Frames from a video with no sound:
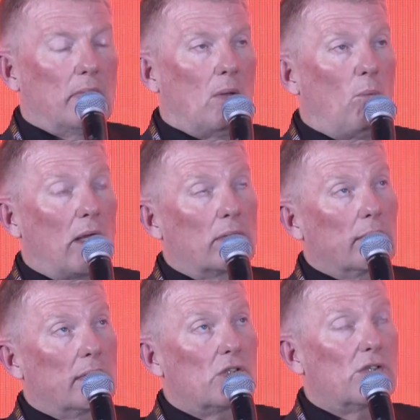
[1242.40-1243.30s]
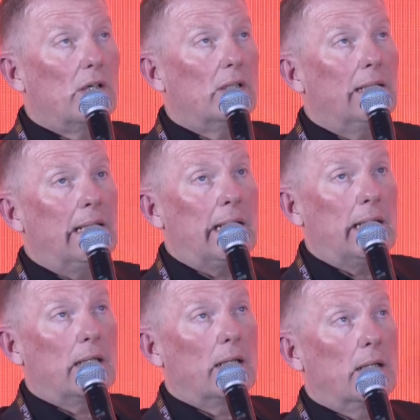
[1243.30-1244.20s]
Well,
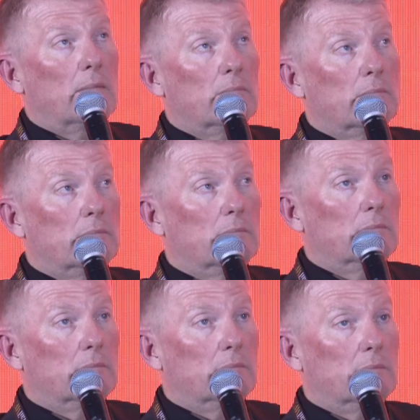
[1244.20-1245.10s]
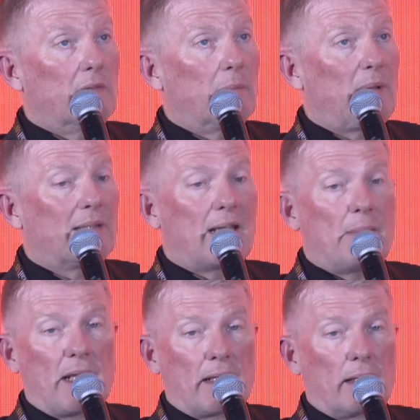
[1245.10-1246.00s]
certainly the
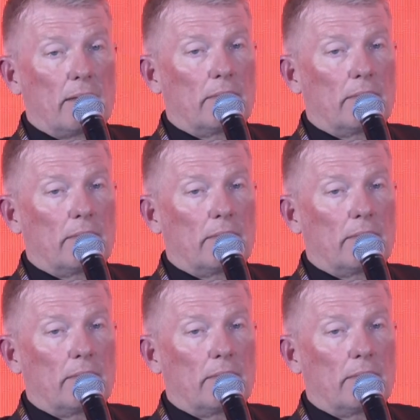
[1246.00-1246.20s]
pandemic